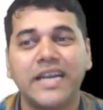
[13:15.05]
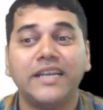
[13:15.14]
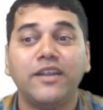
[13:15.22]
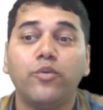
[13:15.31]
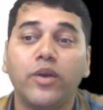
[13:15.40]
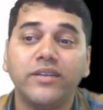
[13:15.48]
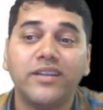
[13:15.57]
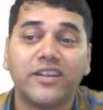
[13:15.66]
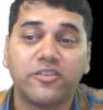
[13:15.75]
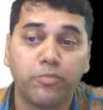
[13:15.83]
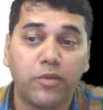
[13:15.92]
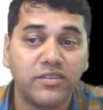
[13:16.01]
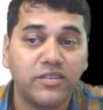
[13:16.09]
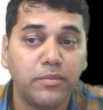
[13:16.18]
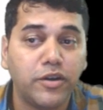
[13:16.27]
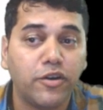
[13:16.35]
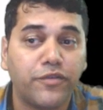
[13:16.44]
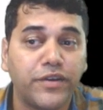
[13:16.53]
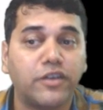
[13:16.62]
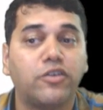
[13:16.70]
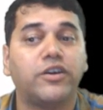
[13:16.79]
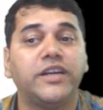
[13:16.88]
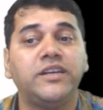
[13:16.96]
And now, what is the responsibility of
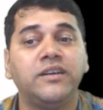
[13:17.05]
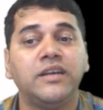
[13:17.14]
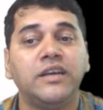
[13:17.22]
internal audit